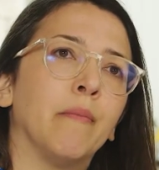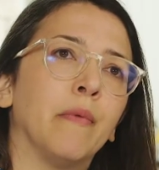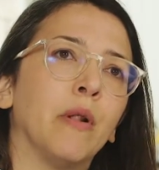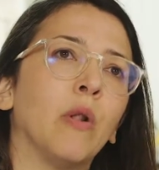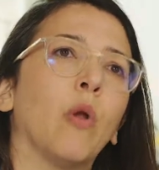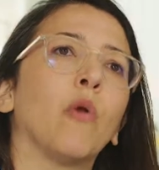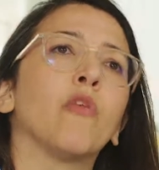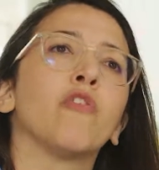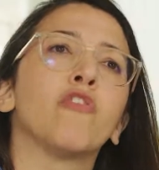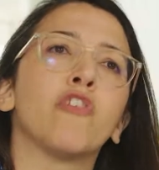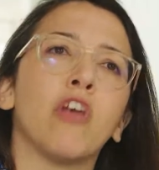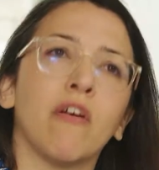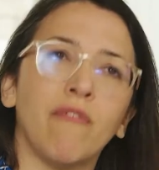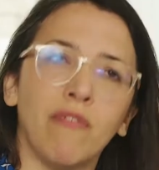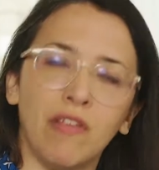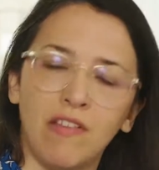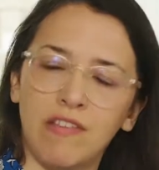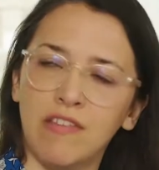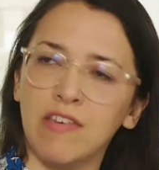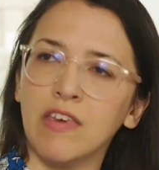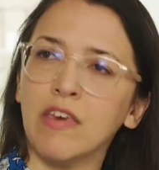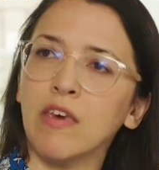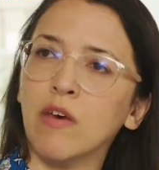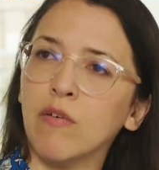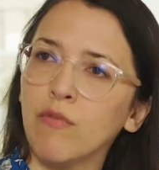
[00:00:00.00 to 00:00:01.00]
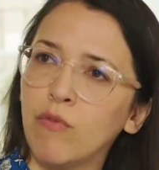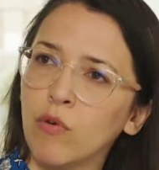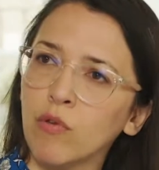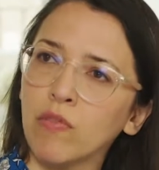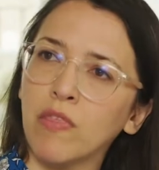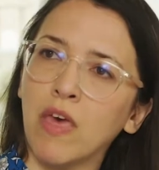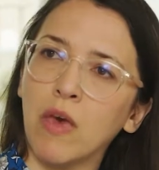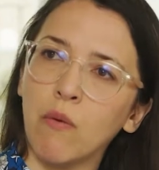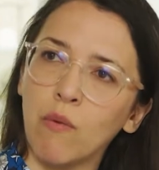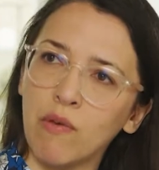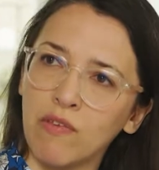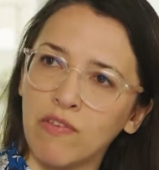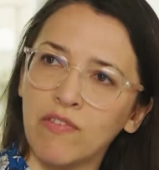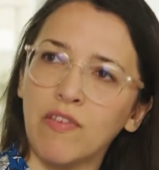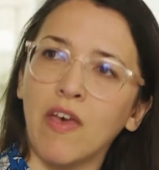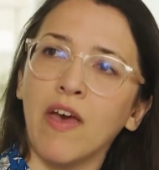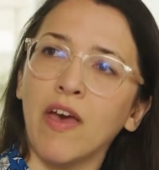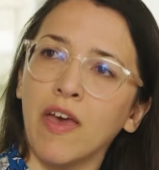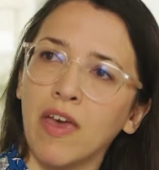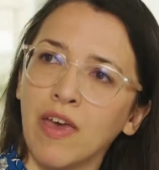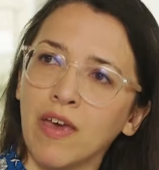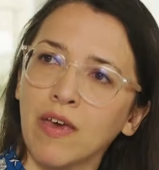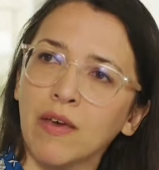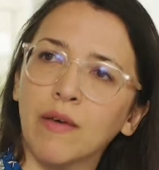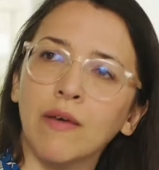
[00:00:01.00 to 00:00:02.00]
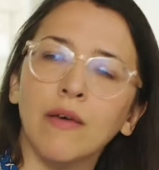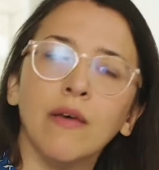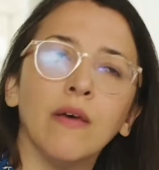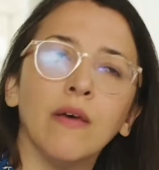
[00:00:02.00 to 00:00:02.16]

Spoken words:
longevity of what they were saying.